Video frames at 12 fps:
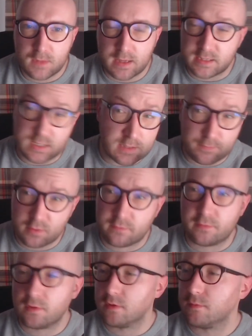This is a book
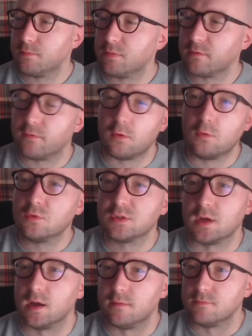for all
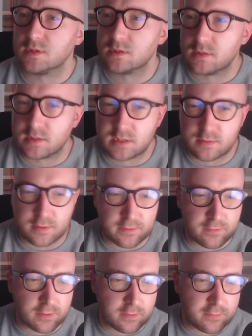times. This is a book
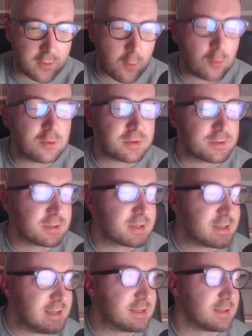for all
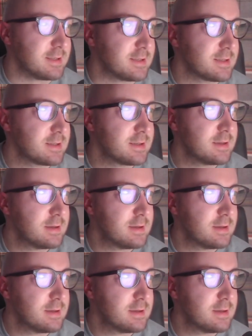seasons.